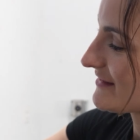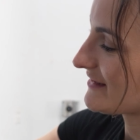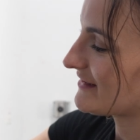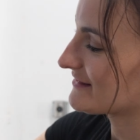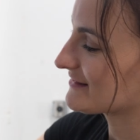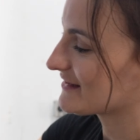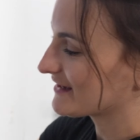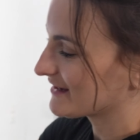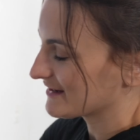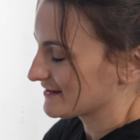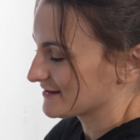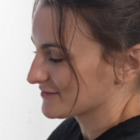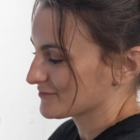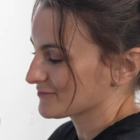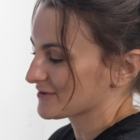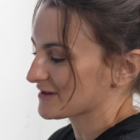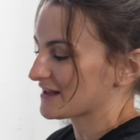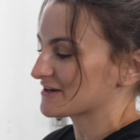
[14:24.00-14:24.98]
and
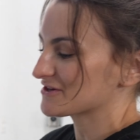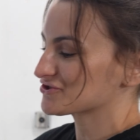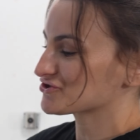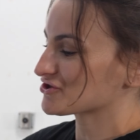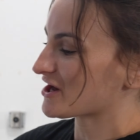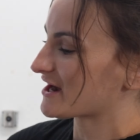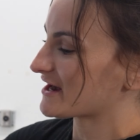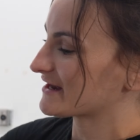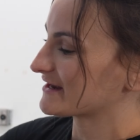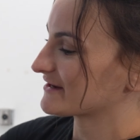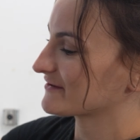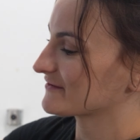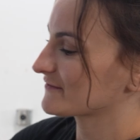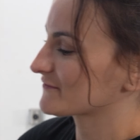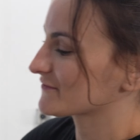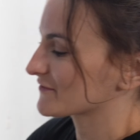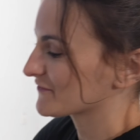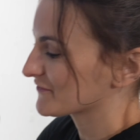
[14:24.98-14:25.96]
then we'll let it dry
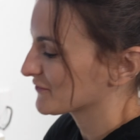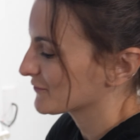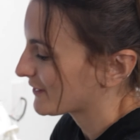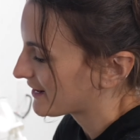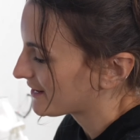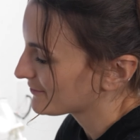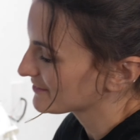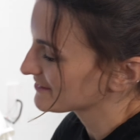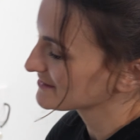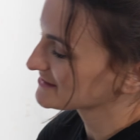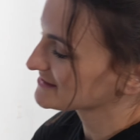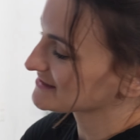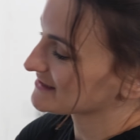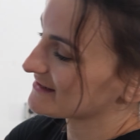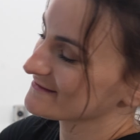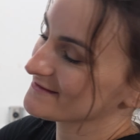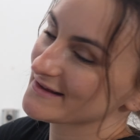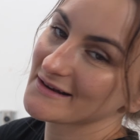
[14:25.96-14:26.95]
for a few hours
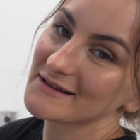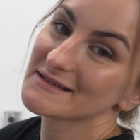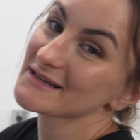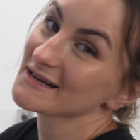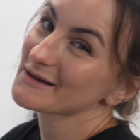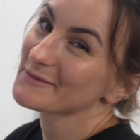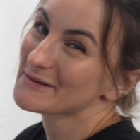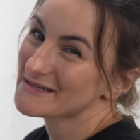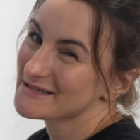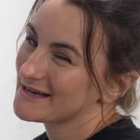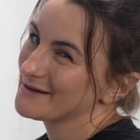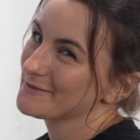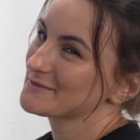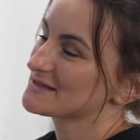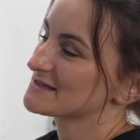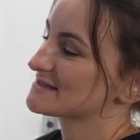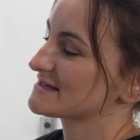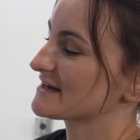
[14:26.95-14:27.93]
and then it's gonna be
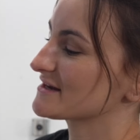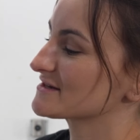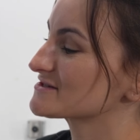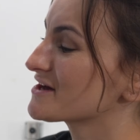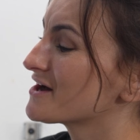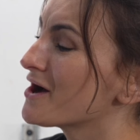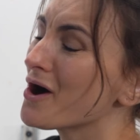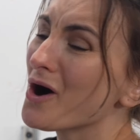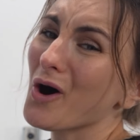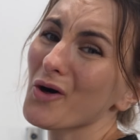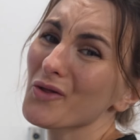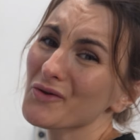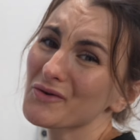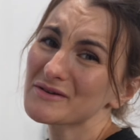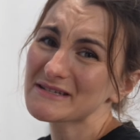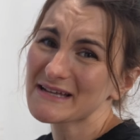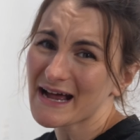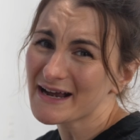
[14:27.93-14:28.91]
time to sand.
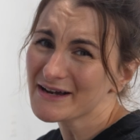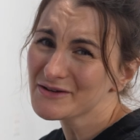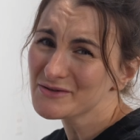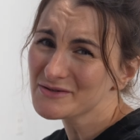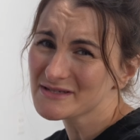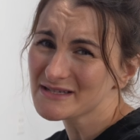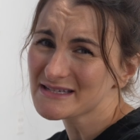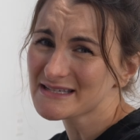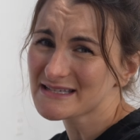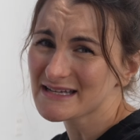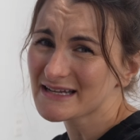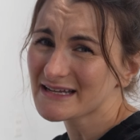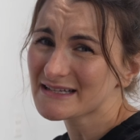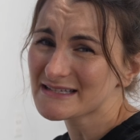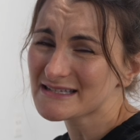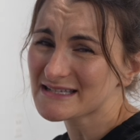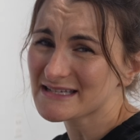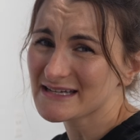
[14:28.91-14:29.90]
Although dad used a
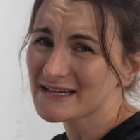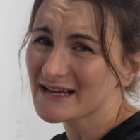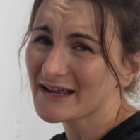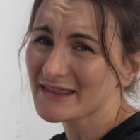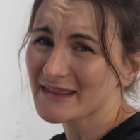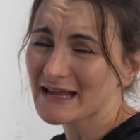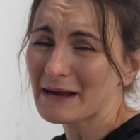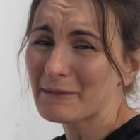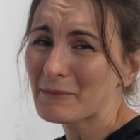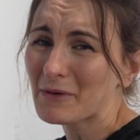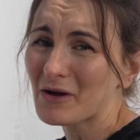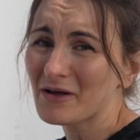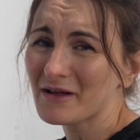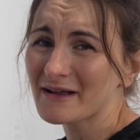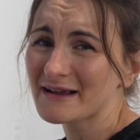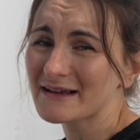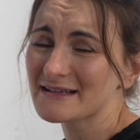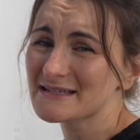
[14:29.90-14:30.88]
CNC, I think I'm
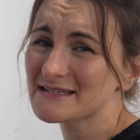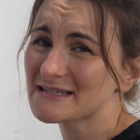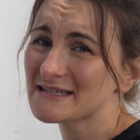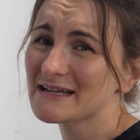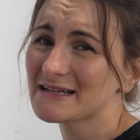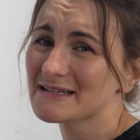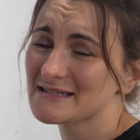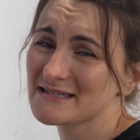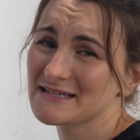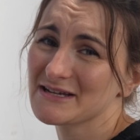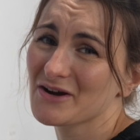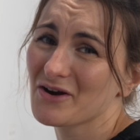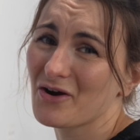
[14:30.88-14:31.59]
calling it a CNC